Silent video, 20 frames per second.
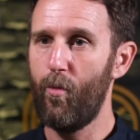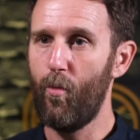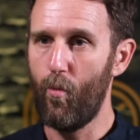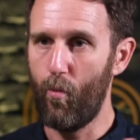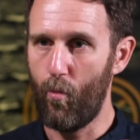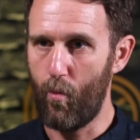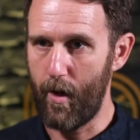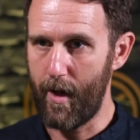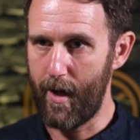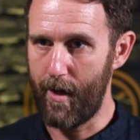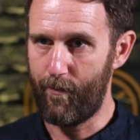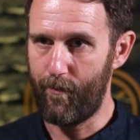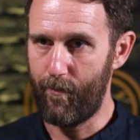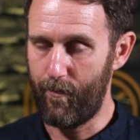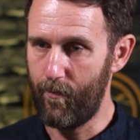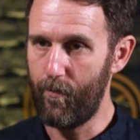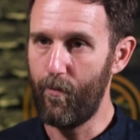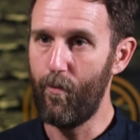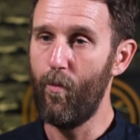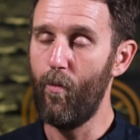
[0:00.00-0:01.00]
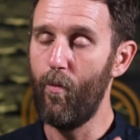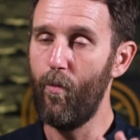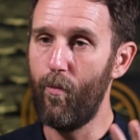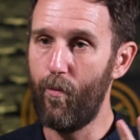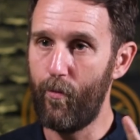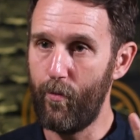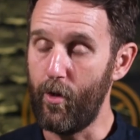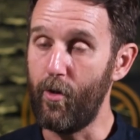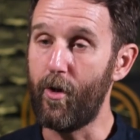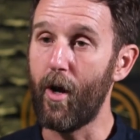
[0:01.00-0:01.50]
We're,
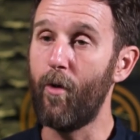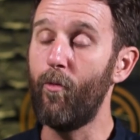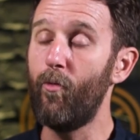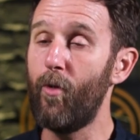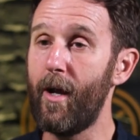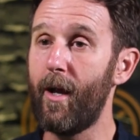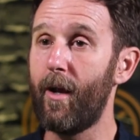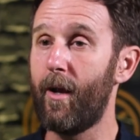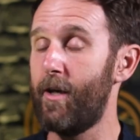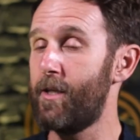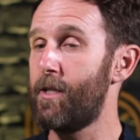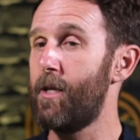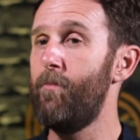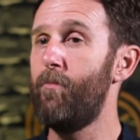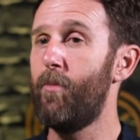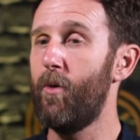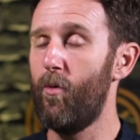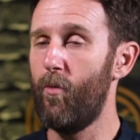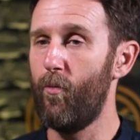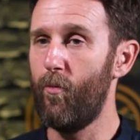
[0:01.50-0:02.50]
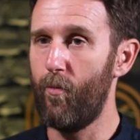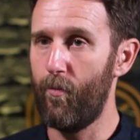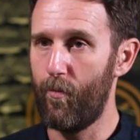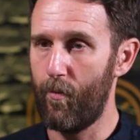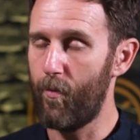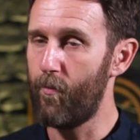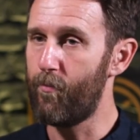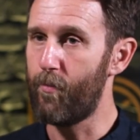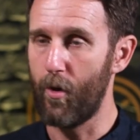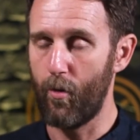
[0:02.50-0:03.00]
you don't realize it, but,
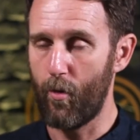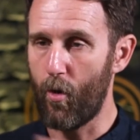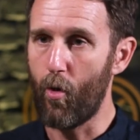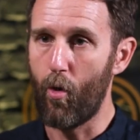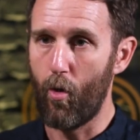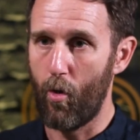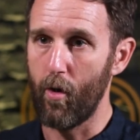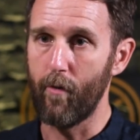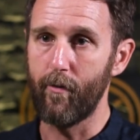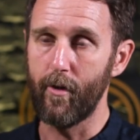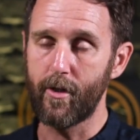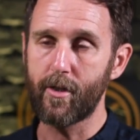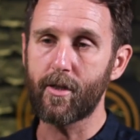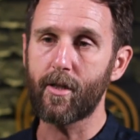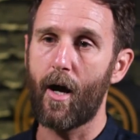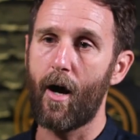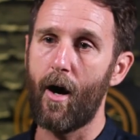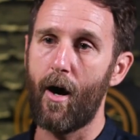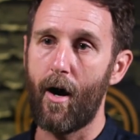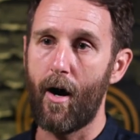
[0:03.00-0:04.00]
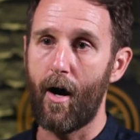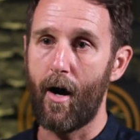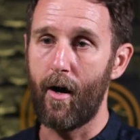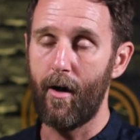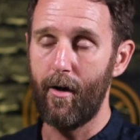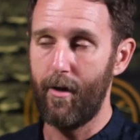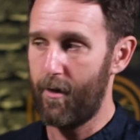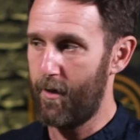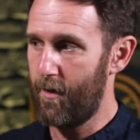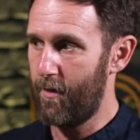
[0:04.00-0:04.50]
but all of us are,
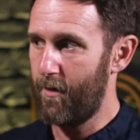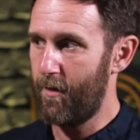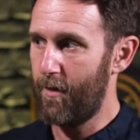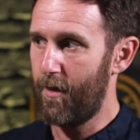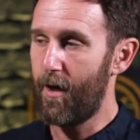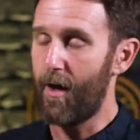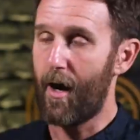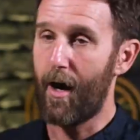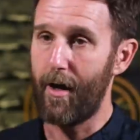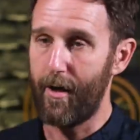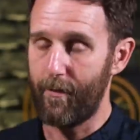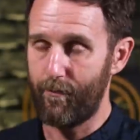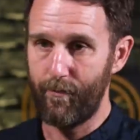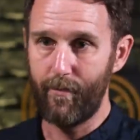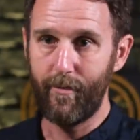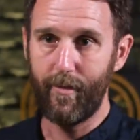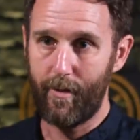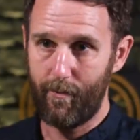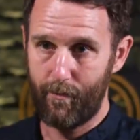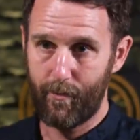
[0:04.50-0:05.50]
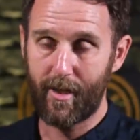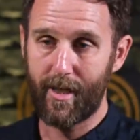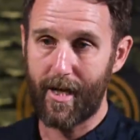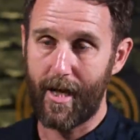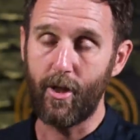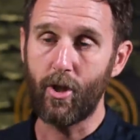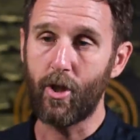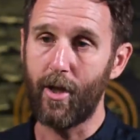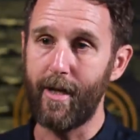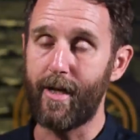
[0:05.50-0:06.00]
are
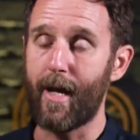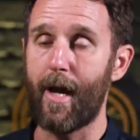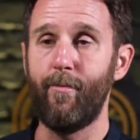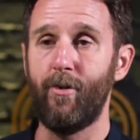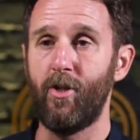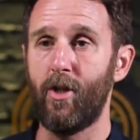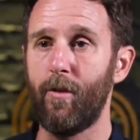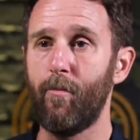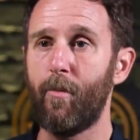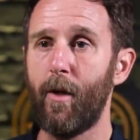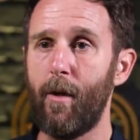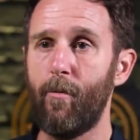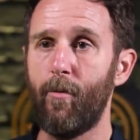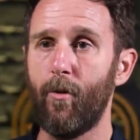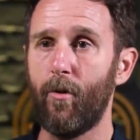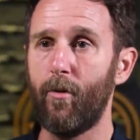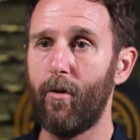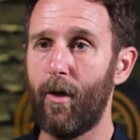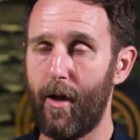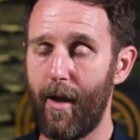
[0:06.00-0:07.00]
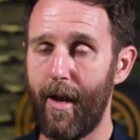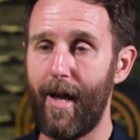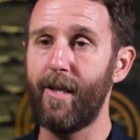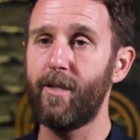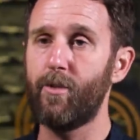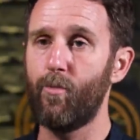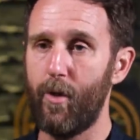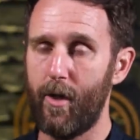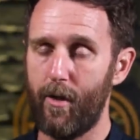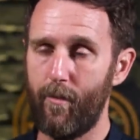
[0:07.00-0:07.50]
potentially damaging people
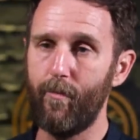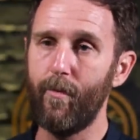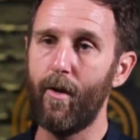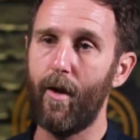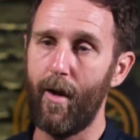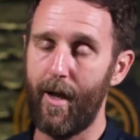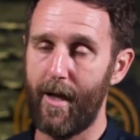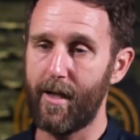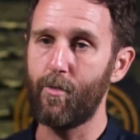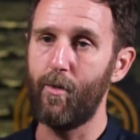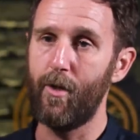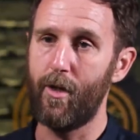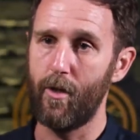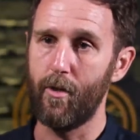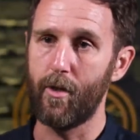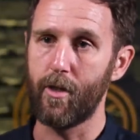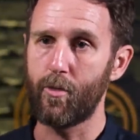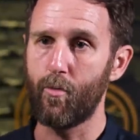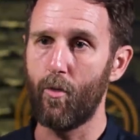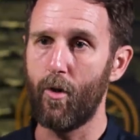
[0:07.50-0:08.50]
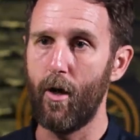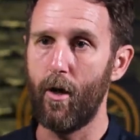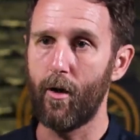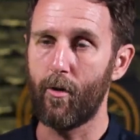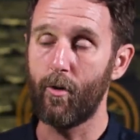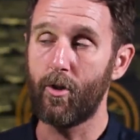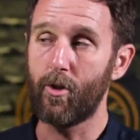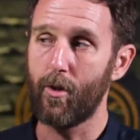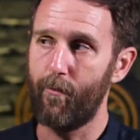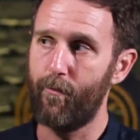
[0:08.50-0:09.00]
unless we unless we do this work,
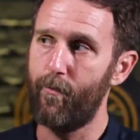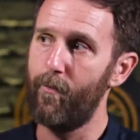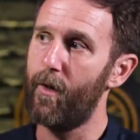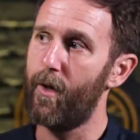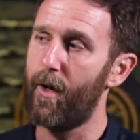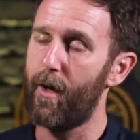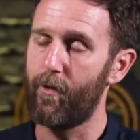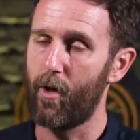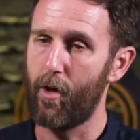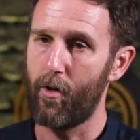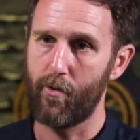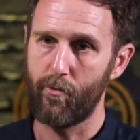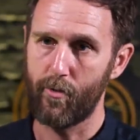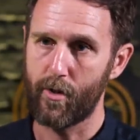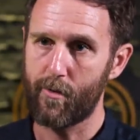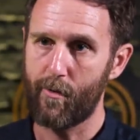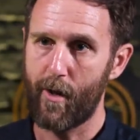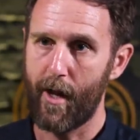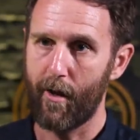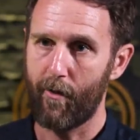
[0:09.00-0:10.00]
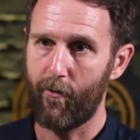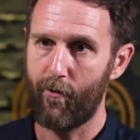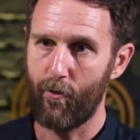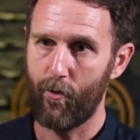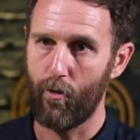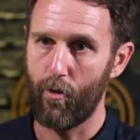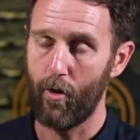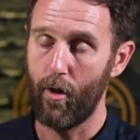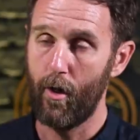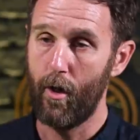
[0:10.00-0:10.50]
which I have a lot of respect
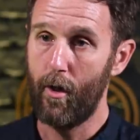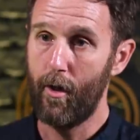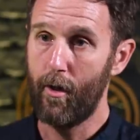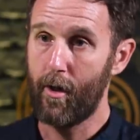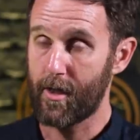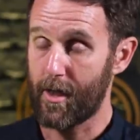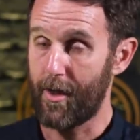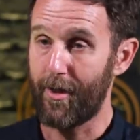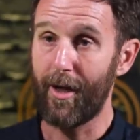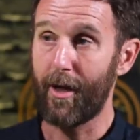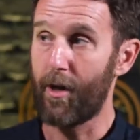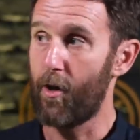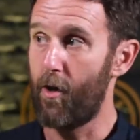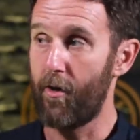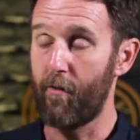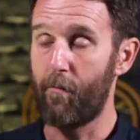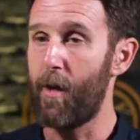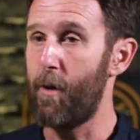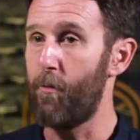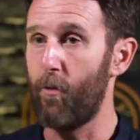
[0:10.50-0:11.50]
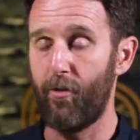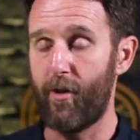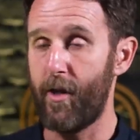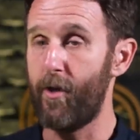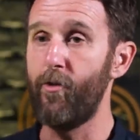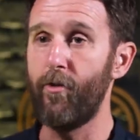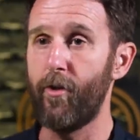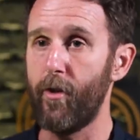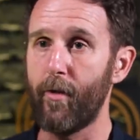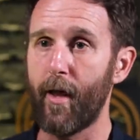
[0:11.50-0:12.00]
for because I think a lot of people
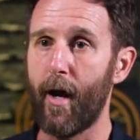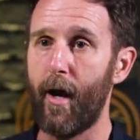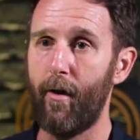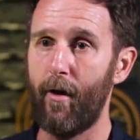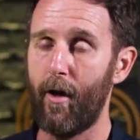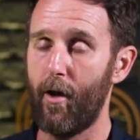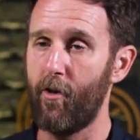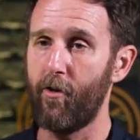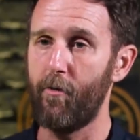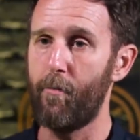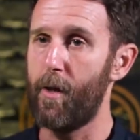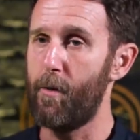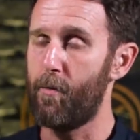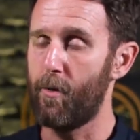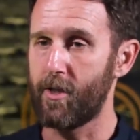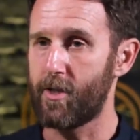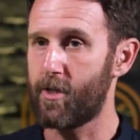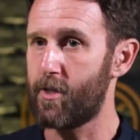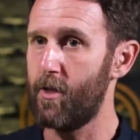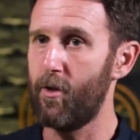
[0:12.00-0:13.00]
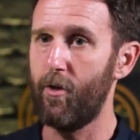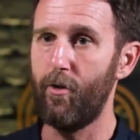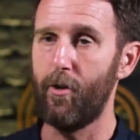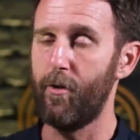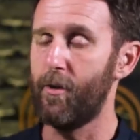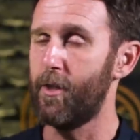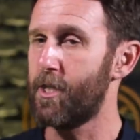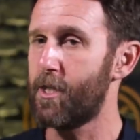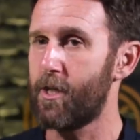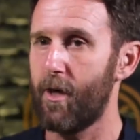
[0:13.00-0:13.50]
didn't do that. A lot of people are still
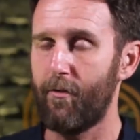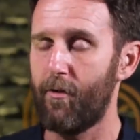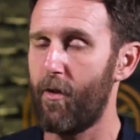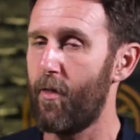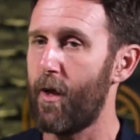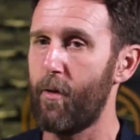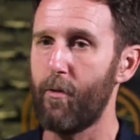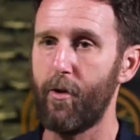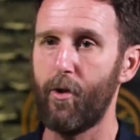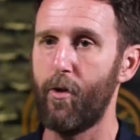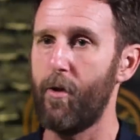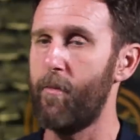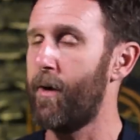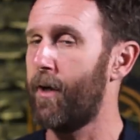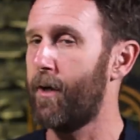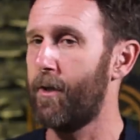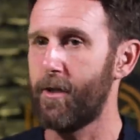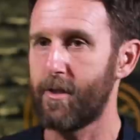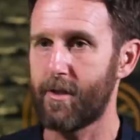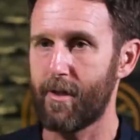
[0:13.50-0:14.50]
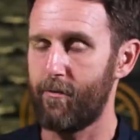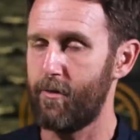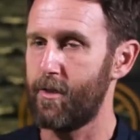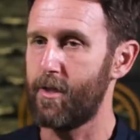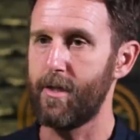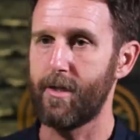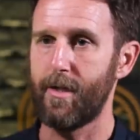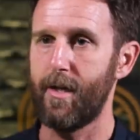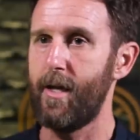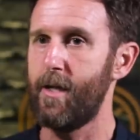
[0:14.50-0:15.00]
doing the stuff that they were doing back in the
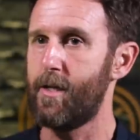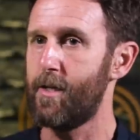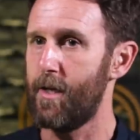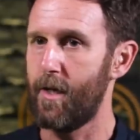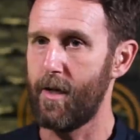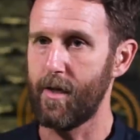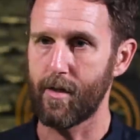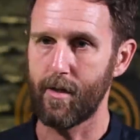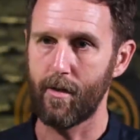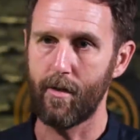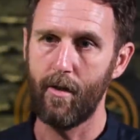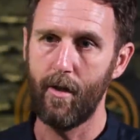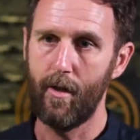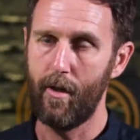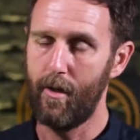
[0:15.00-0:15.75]
70s and 80s and